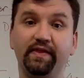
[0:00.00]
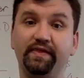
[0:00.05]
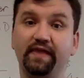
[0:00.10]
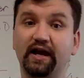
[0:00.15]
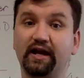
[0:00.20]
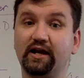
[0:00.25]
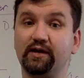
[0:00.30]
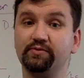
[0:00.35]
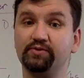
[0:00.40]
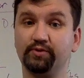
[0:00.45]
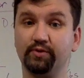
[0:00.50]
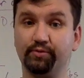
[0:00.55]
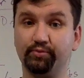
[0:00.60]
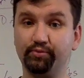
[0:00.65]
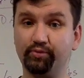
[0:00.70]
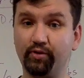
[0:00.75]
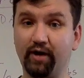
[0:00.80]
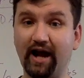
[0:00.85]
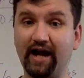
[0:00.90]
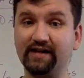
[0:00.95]
That comes with
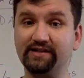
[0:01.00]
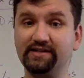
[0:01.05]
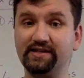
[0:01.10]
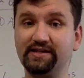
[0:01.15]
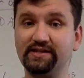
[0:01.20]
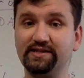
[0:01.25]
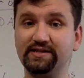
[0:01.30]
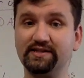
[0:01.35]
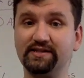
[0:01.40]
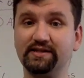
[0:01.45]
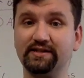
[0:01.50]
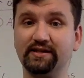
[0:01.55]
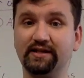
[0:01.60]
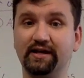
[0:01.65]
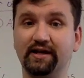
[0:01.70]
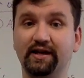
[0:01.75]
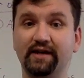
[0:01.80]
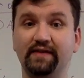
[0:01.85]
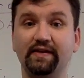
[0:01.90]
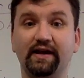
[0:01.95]
practice,
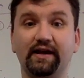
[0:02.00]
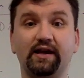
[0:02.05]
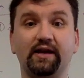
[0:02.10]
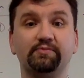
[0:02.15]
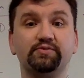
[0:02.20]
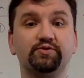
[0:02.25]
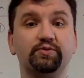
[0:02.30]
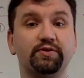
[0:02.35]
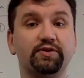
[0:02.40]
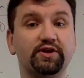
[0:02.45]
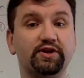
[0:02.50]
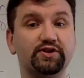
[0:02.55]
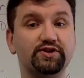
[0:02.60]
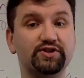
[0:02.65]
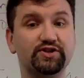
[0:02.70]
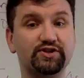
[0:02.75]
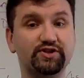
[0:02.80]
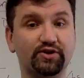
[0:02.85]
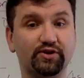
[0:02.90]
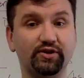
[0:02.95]
that comes with
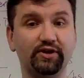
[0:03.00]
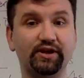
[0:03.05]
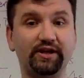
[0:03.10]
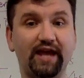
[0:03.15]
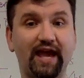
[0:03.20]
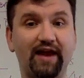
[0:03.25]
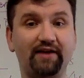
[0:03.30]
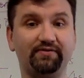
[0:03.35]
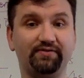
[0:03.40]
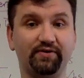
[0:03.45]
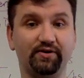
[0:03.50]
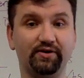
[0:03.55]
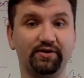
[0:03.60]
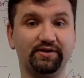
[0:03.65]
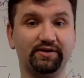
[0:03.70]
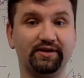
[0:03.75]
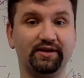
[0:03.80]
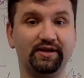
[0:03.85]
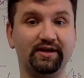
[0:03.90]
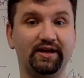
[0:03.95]
concerted
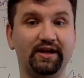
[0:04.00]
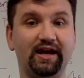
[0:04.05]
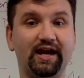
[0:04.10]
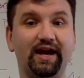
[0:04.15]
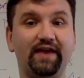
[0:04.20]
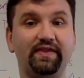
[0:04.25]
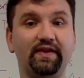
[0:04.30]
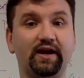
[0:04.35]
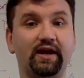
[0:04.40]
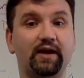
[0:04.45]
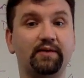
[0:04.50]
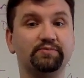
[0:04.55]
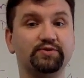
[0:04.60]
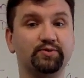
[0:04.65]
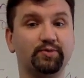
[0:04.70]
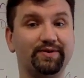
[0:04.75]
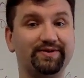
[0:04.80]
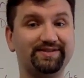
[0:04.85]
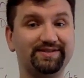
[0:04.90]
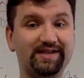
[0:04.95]
effort, and that
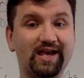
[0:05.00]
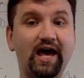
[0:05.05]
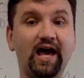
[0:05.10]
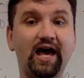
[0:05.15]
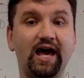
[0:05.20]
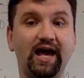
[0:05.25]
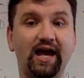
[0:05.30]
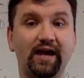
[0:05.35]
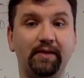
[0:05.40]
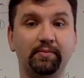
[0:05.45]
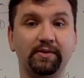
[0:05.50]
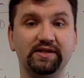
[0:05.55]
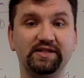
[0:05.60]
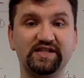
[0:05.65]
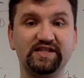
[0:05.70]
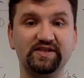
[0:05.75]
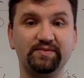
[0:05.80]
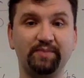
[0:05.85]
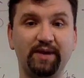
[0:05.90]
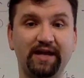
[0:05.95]
comes with time
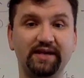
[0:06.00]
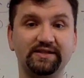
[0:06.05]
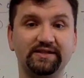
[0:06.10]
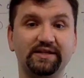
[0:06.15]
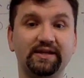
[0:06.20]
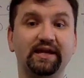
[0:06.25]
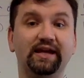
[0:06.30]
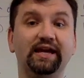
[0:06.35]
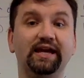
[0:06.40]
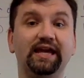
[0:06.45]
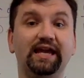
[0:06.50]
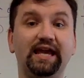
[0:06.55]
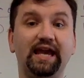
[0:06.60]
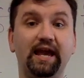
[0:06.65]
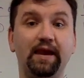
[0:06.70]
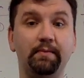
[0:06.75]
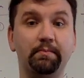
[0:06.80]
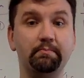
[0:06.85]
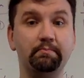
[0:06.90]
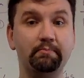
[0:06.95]
spent
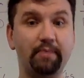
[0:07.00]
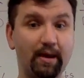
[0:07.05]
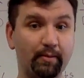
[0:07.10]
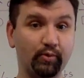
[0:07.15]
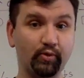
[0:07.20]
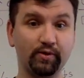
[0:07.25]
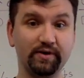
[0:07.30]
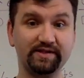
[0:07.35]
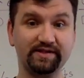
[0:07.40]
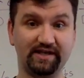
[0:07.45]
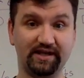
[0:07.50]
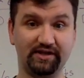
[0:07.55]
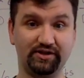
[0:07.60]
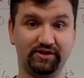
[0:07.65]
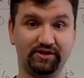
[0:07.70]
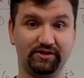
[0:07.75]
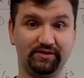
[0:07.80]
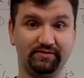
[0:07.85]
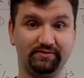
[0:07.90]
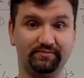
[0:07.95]
in
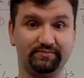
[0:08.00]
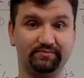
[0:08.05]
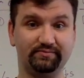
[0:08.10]
memorization.